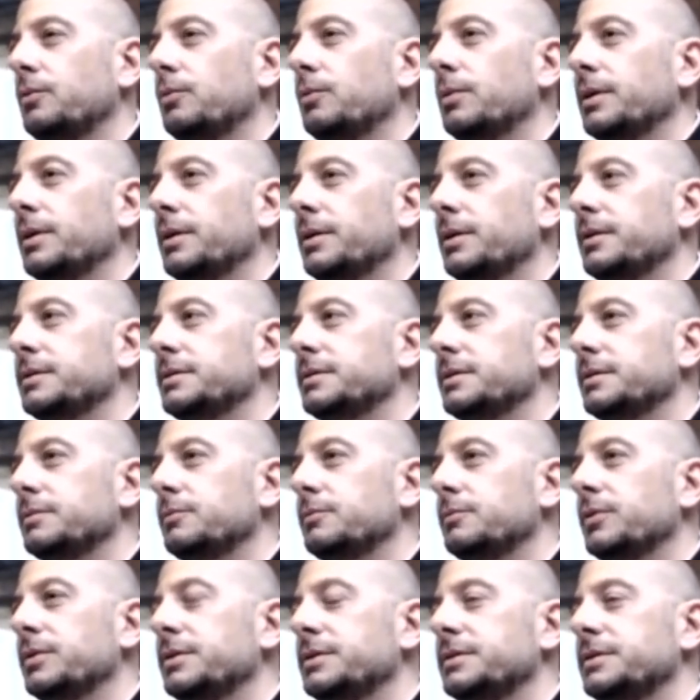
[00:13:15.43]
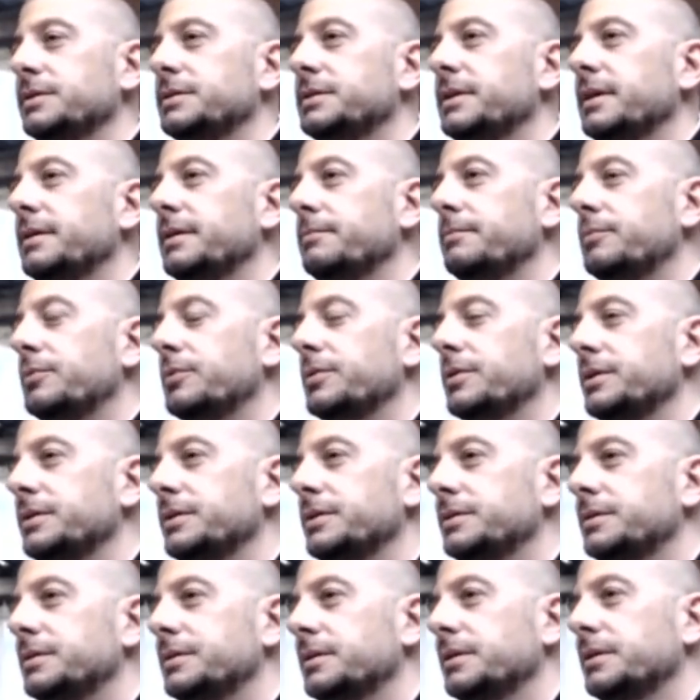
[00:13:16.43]
What is a Zen
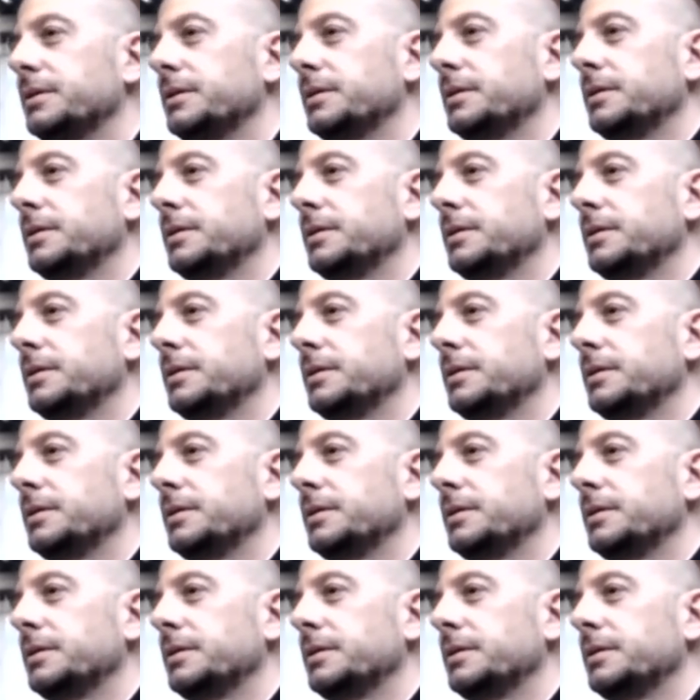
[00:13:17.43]
priest?